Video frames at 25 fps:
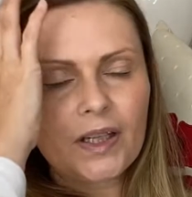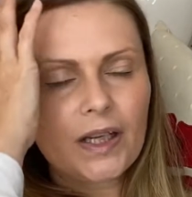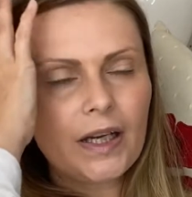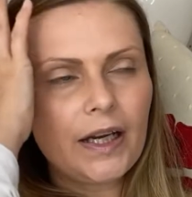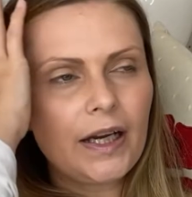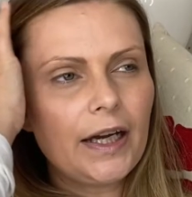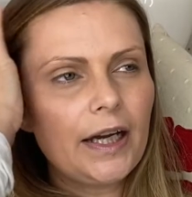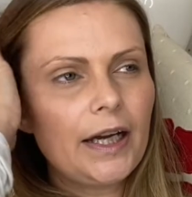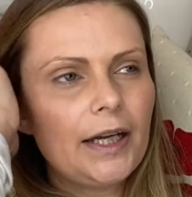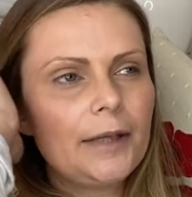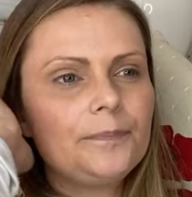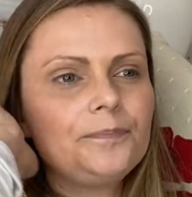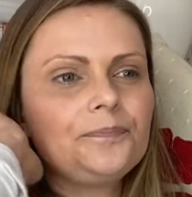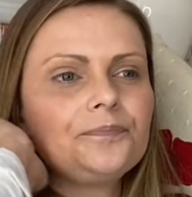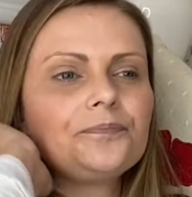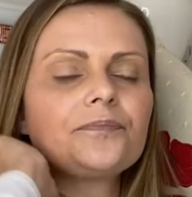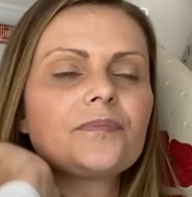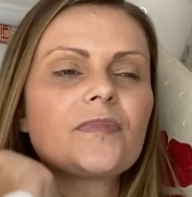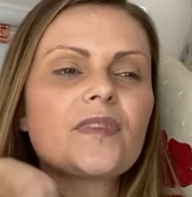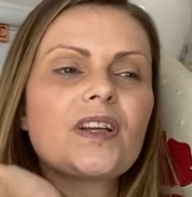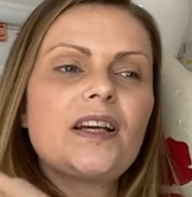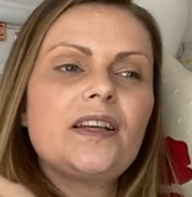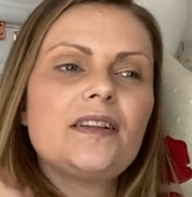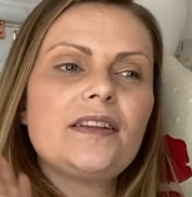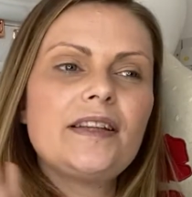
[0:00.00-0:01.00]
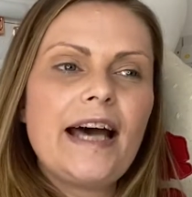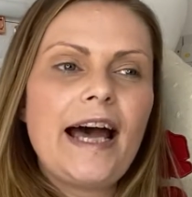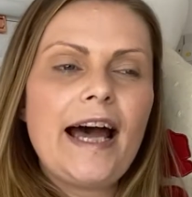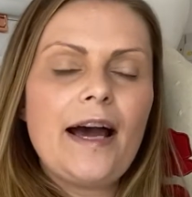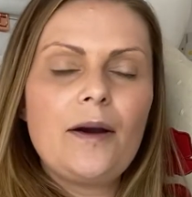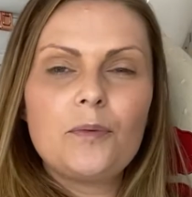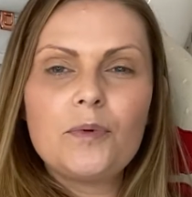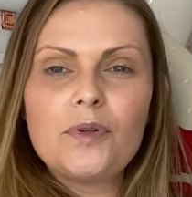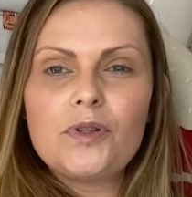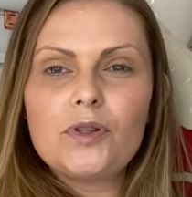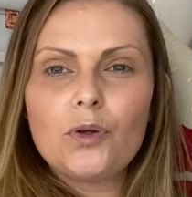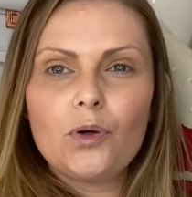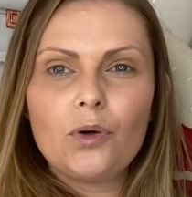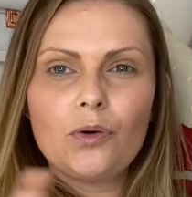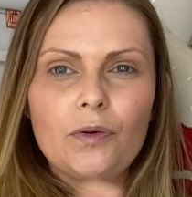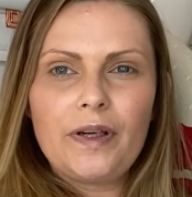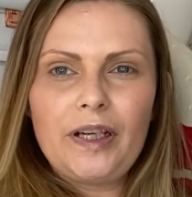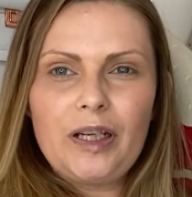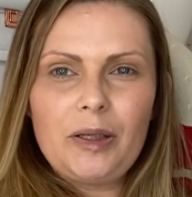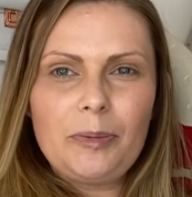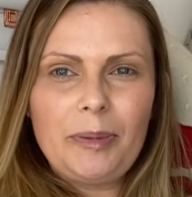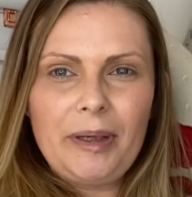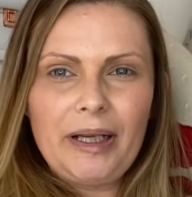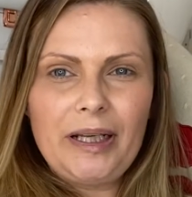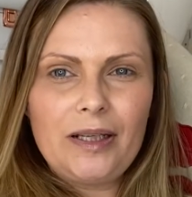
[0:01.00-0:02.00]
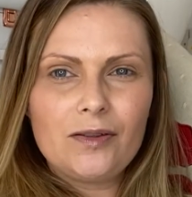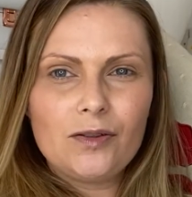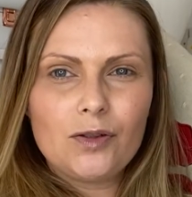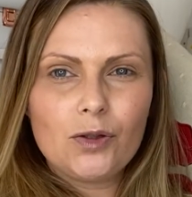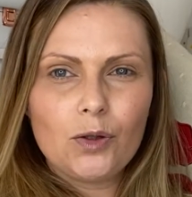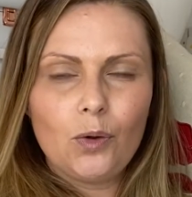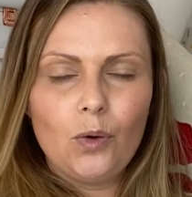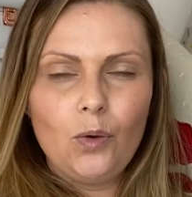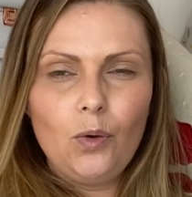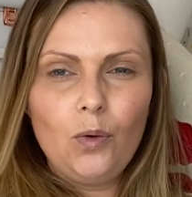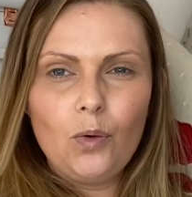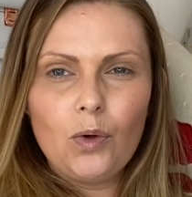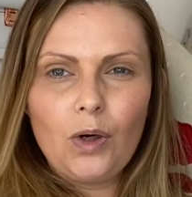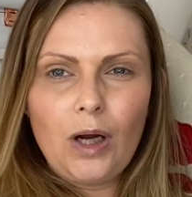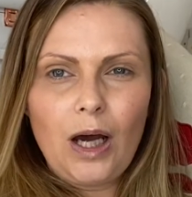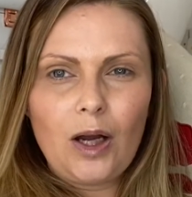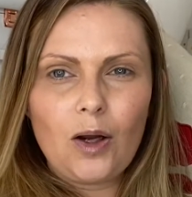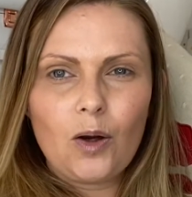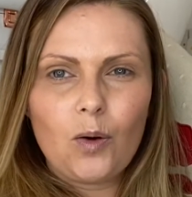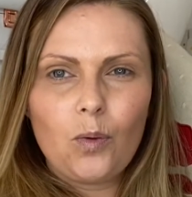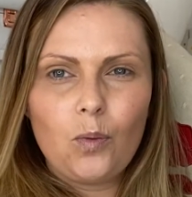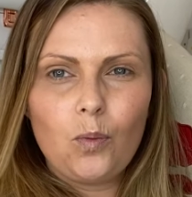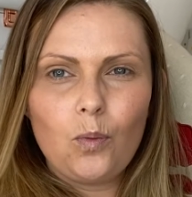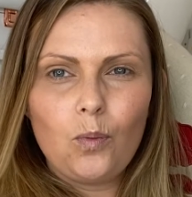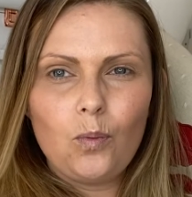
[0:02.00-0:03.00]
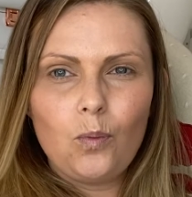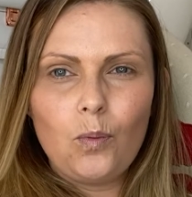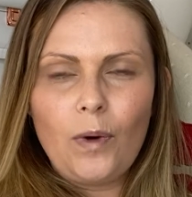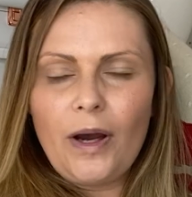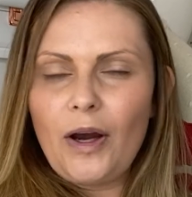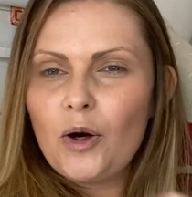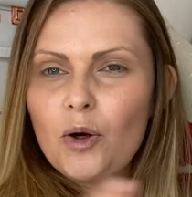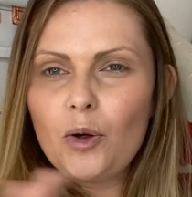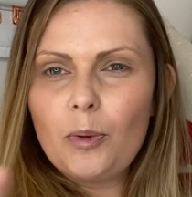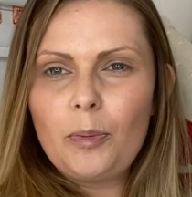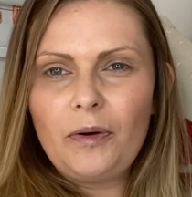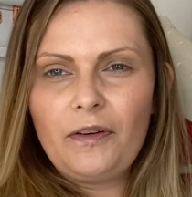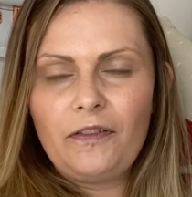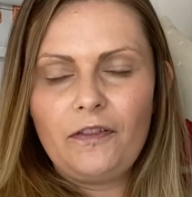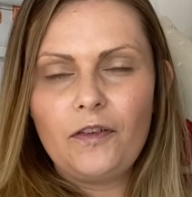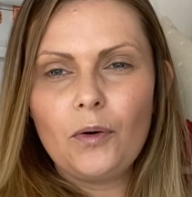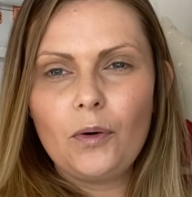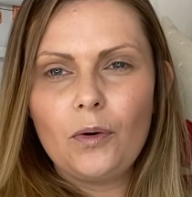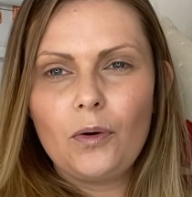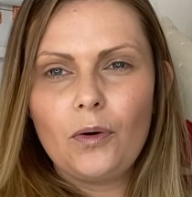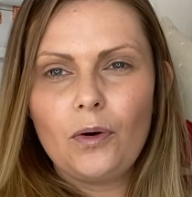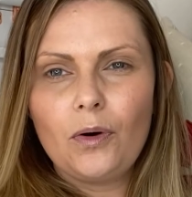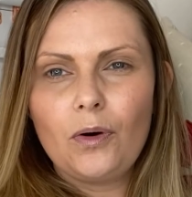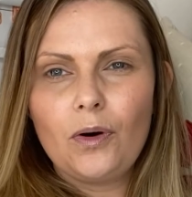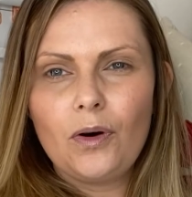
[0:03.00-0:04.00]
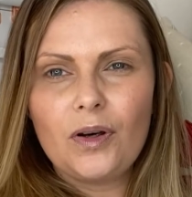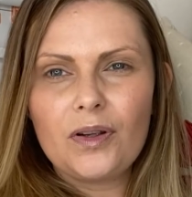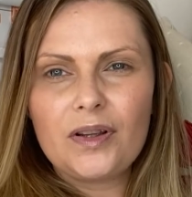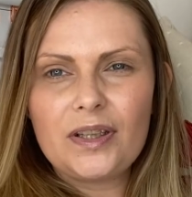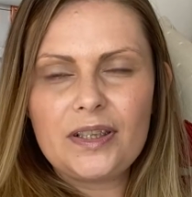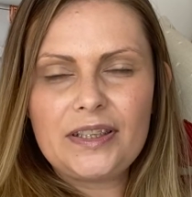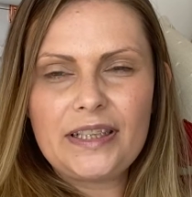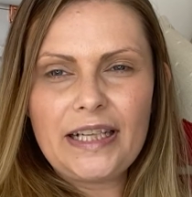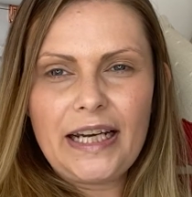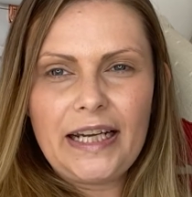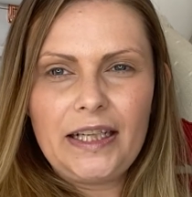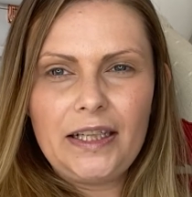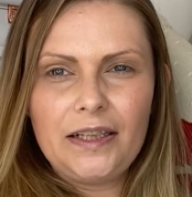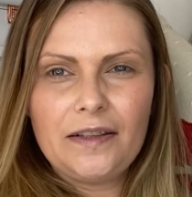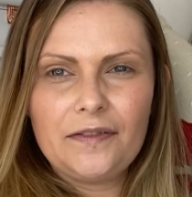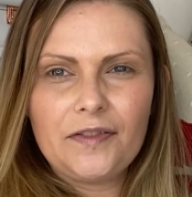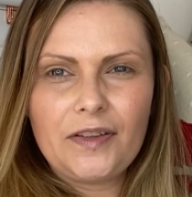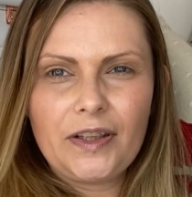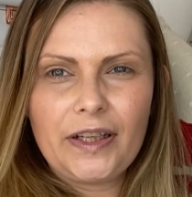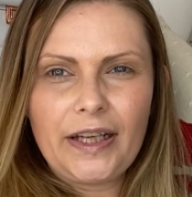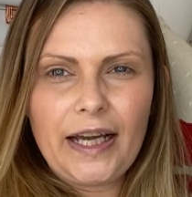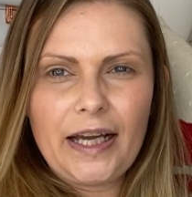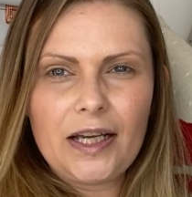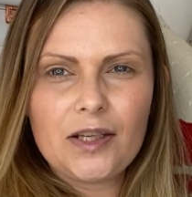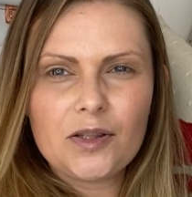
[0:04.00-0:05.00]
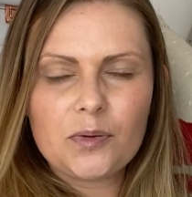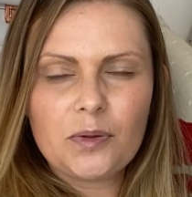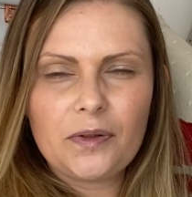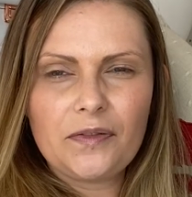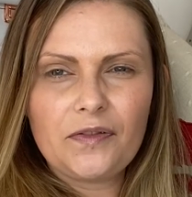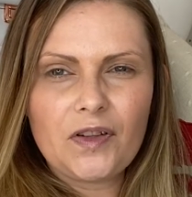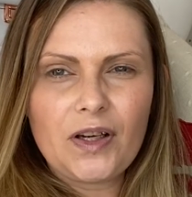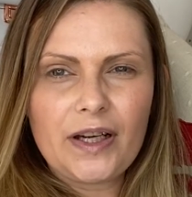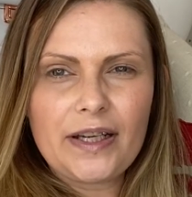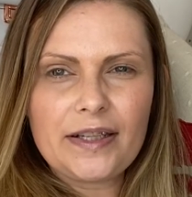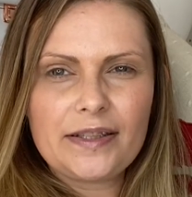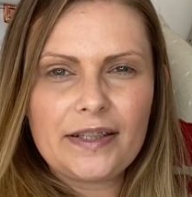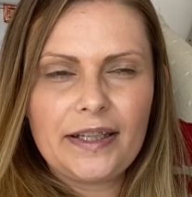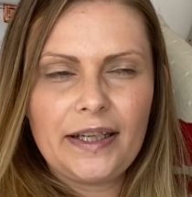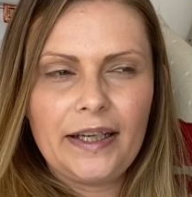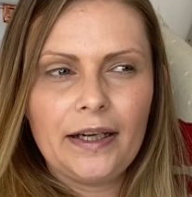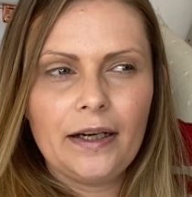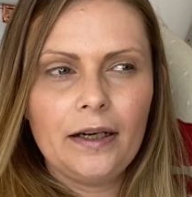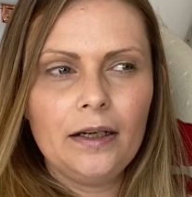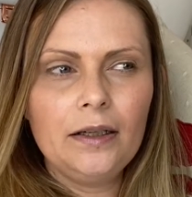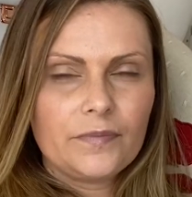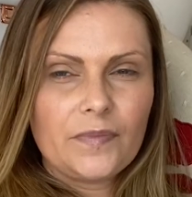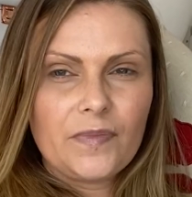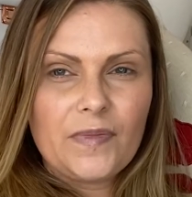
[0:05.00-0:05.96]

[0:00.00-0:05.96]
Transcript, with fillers: Um, that was already being taught, like well before the date of the Council of Nicaea.